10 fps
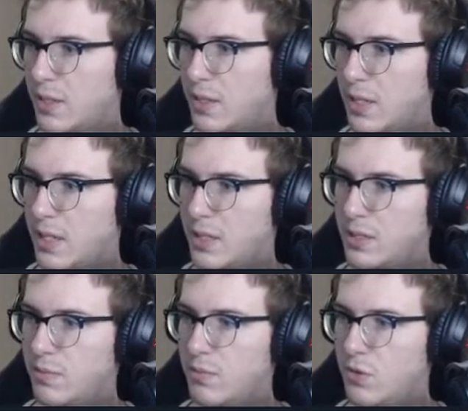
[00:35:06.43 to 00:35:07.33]
And then
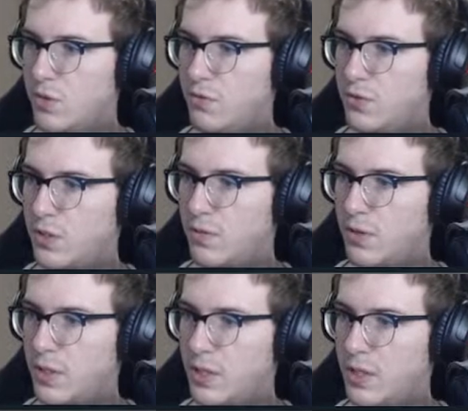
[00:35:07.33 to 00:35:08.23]
it's moved over
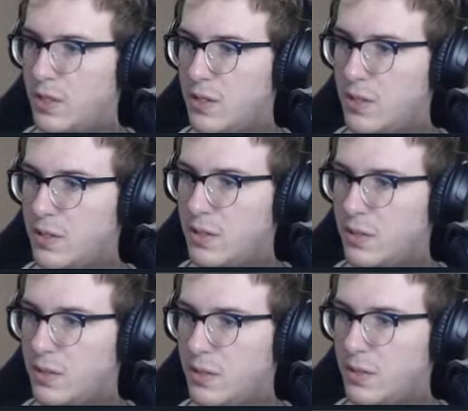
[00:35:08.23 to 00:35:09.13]
here
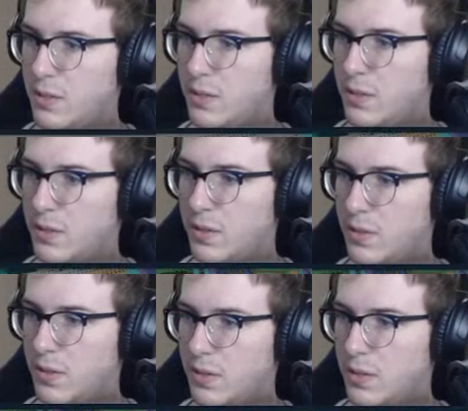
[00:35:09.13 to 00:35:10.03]

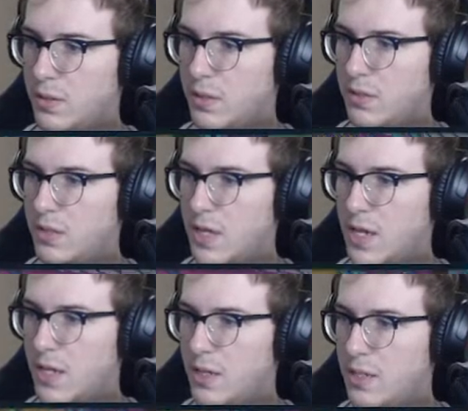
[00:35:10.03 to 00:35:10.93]
to the
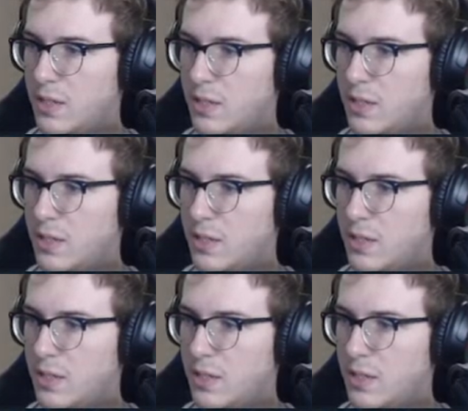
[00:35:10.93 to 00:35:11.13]
side.